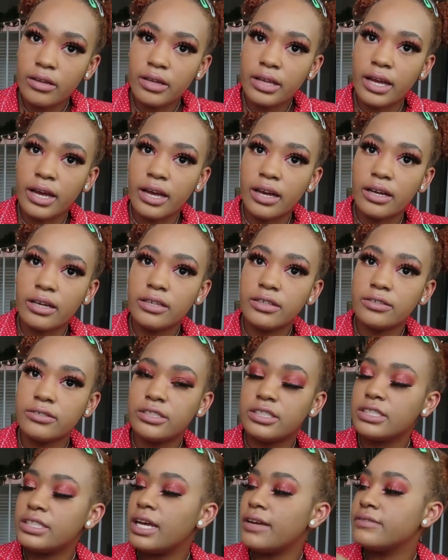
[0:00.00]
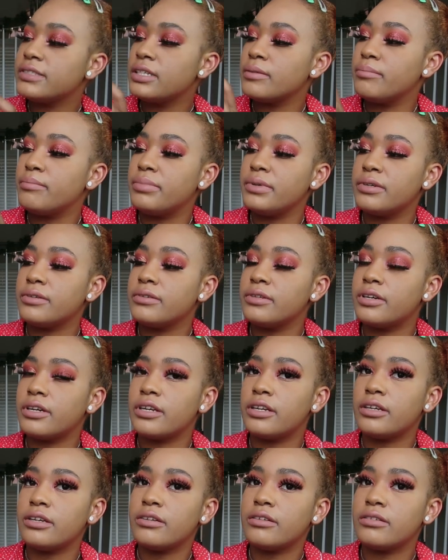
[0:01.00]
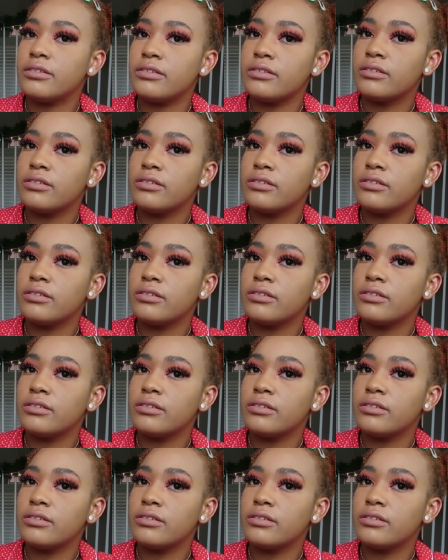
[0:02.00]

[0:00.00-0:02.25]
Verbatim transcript: Yeah, you'll just have to build on it.